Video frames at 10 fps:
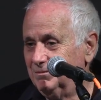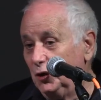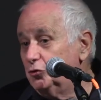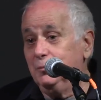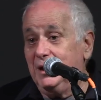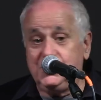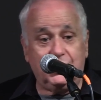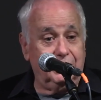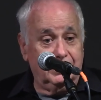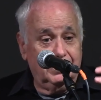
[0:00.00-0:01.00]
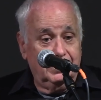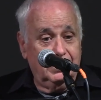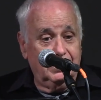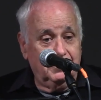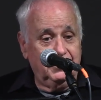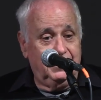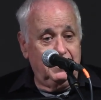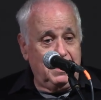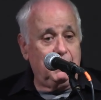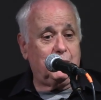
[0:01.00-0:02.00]
Not to mention
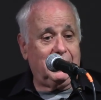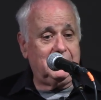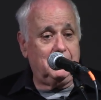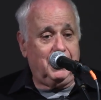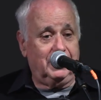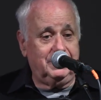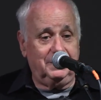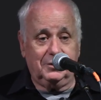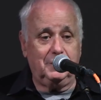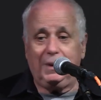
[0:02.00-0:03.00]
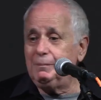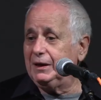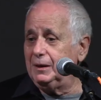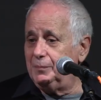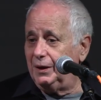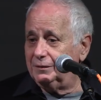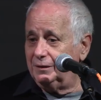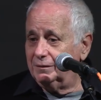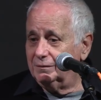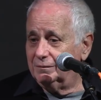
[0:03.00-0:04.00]
the Democratic Party and the Republican
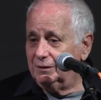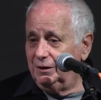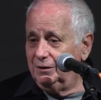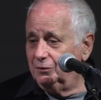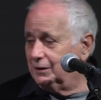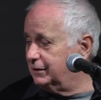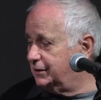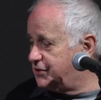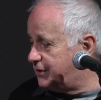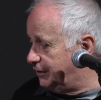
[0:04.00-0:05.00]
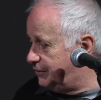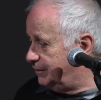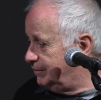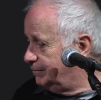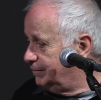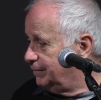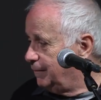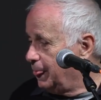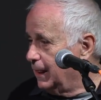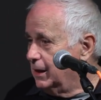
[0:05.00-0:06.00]
Party in the United States.
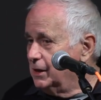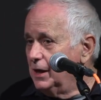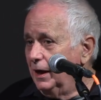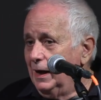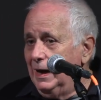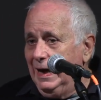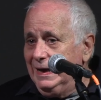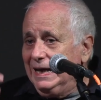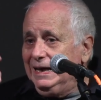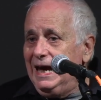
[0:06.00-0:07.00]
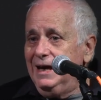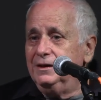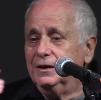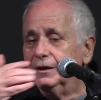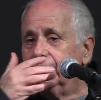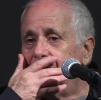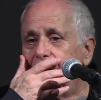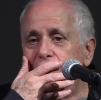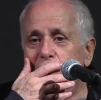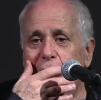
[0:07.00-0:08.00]
And again,
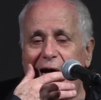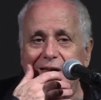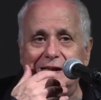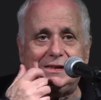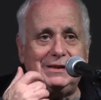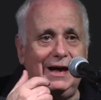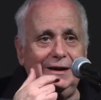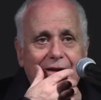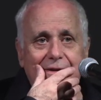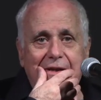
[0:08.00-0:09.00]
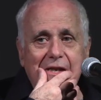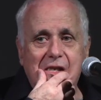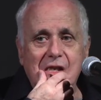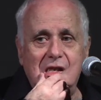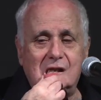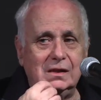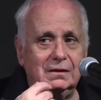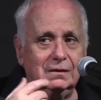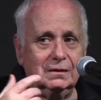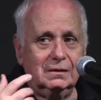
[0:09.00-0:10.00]
you understand that this is,